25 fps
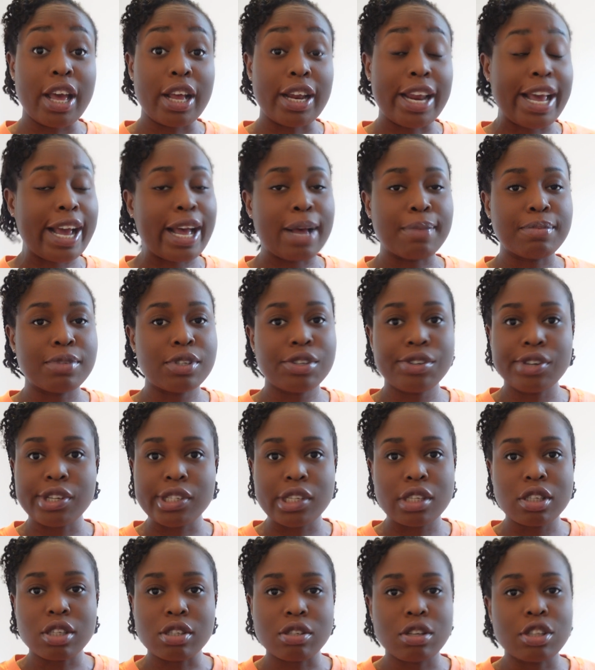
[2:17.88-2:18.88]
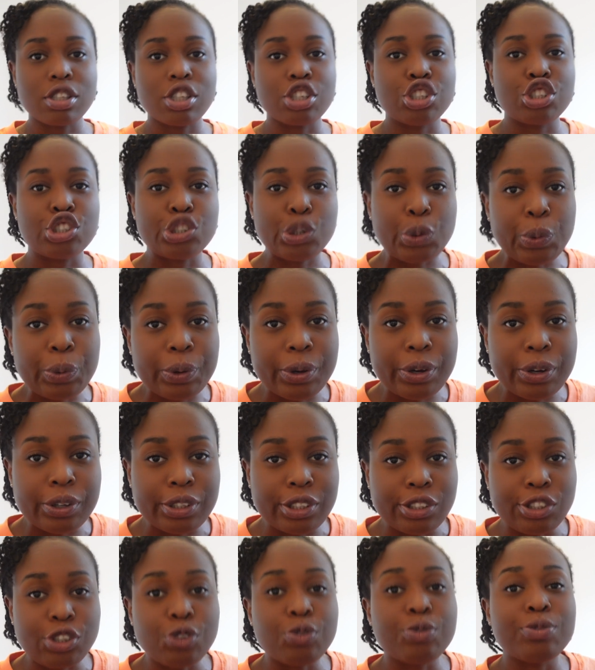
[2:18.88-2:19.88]
Like, I'm serious, this is not a joke.
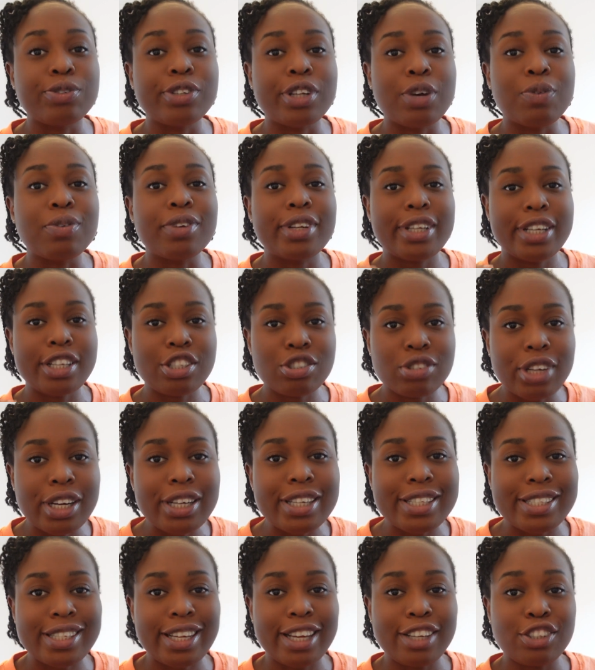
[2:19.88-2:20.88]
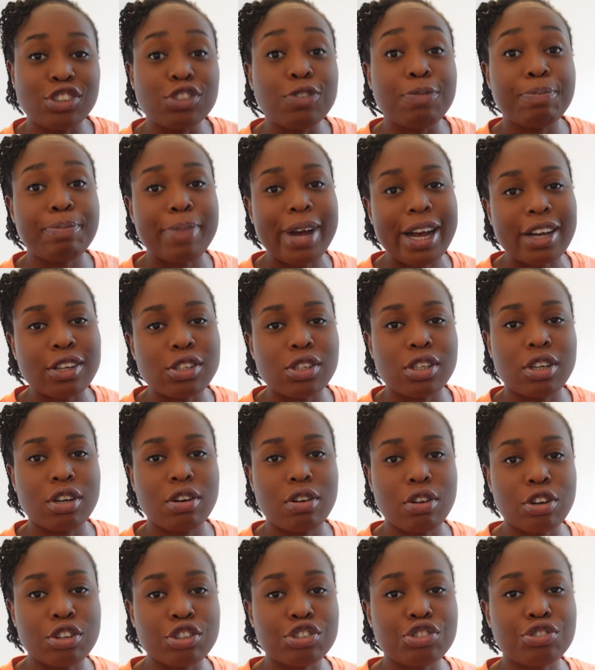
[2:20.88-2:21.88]
They would literally send you back to the
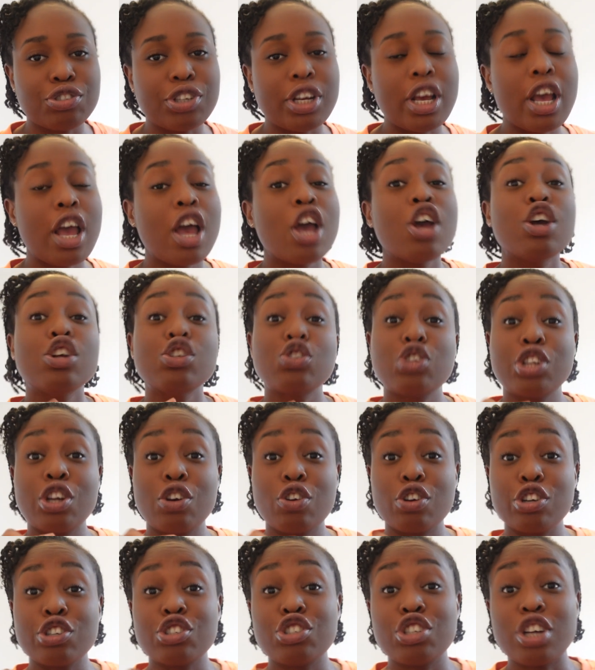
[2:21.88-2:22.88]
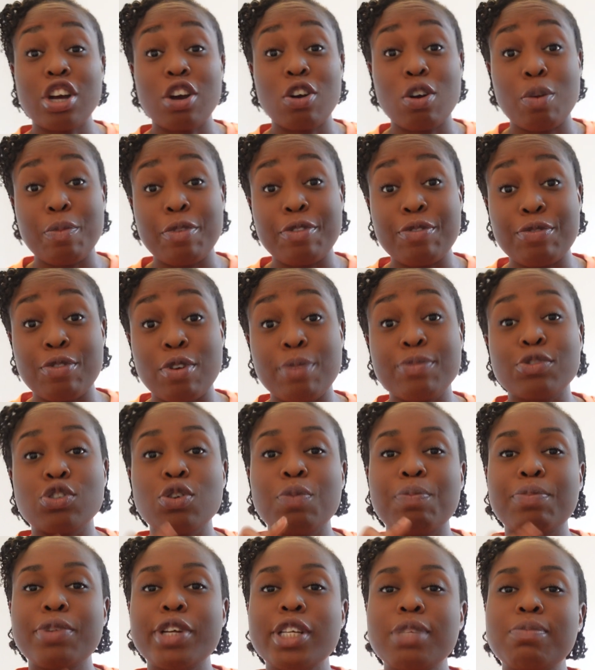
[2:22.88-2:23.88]
country you're coming from. So
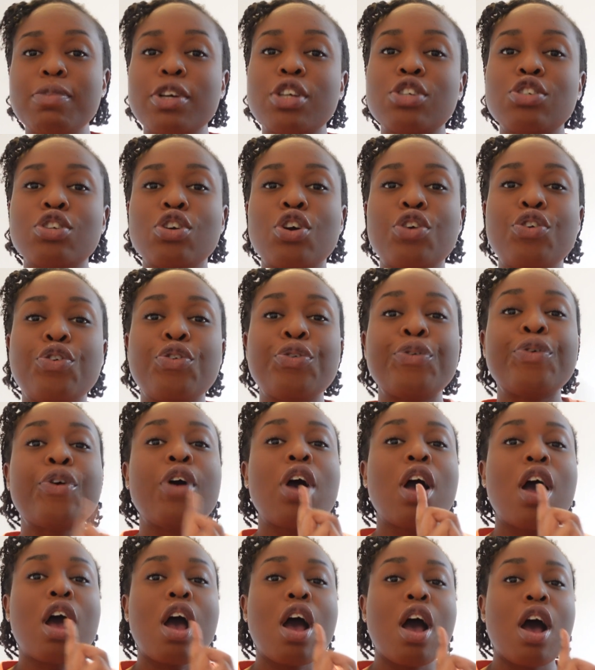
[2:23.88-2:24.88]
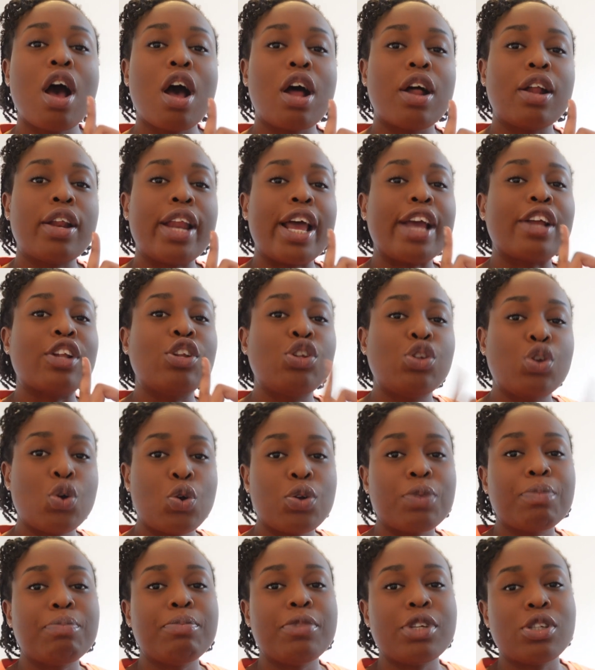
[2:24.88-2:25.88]
please make sure you like
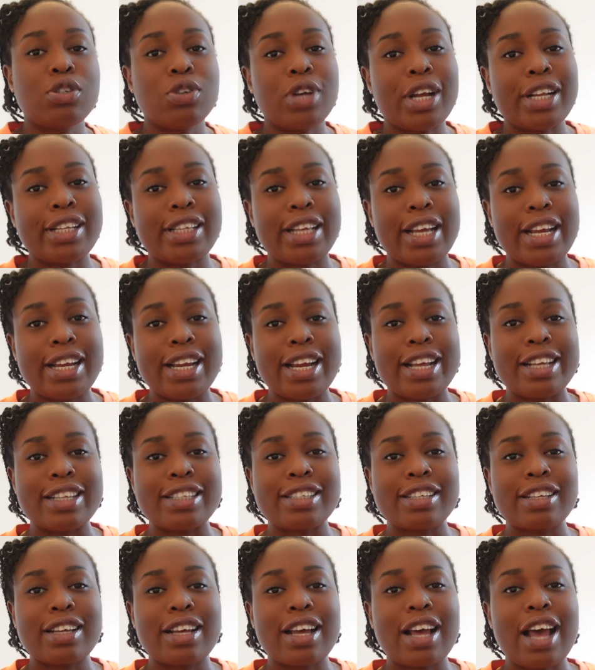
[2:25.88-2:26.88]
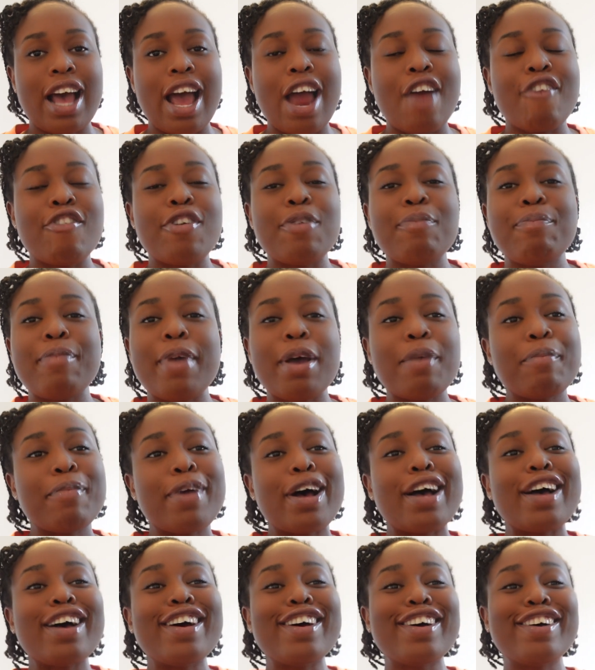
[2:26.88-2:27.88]
don't miss your attendance. I
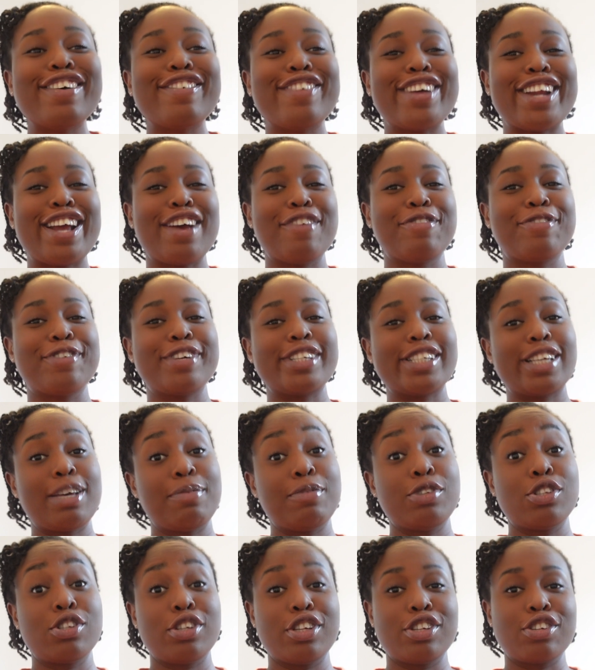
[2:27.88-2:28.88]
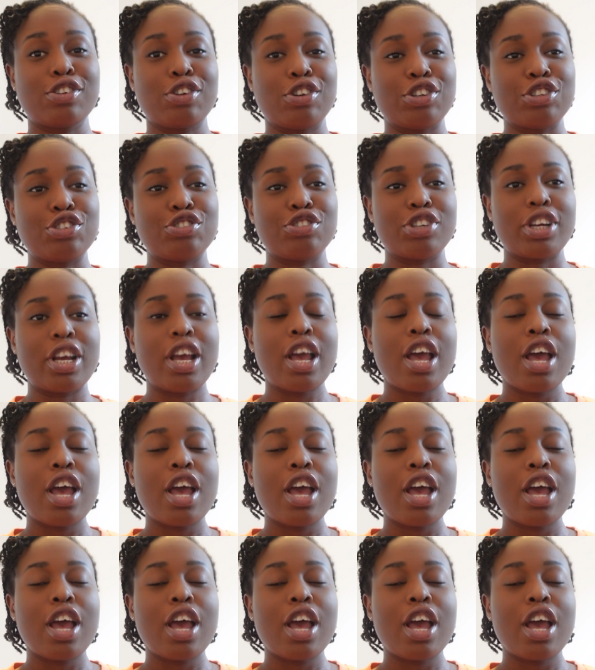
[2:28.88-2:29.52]
remember when I first came into this country,